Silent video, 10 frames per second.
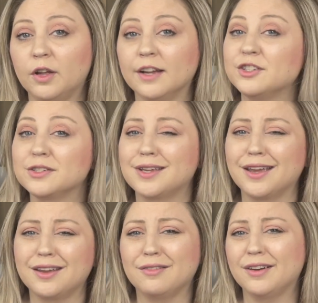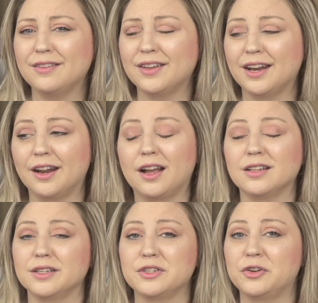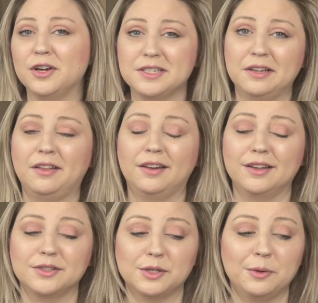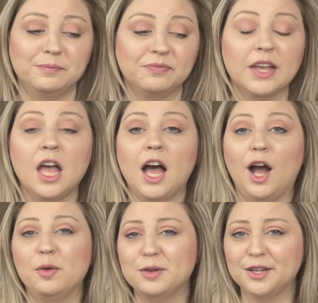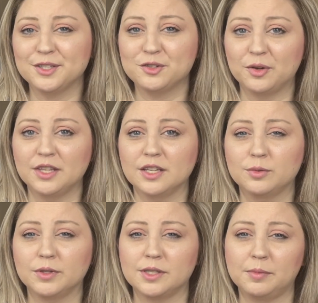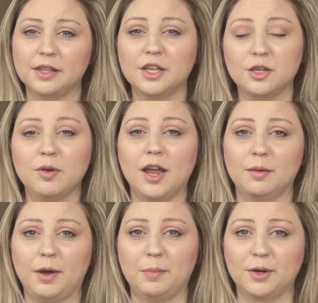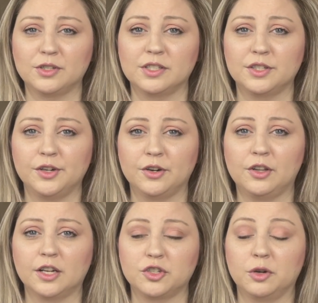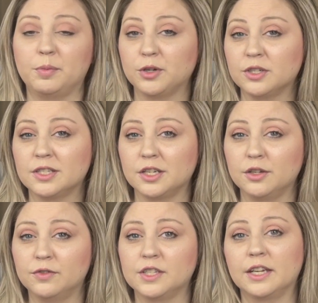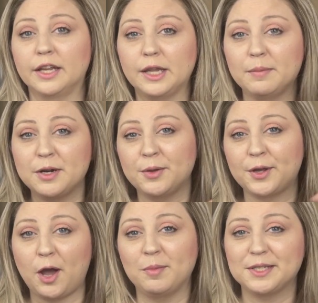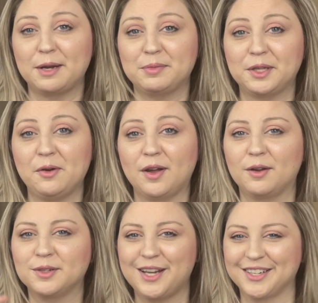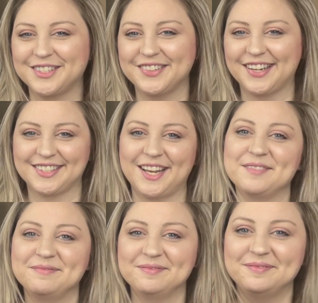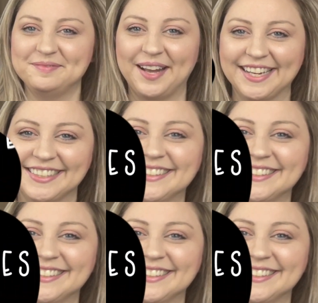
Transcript: I just can't get rid of it, and I got such a great deal on it. So I hope you guys enjoyed this. What's something that you hate about purses in your collection, or purses that you've seen? Let me know in the comments down below, and I will talk to you next time. Bye.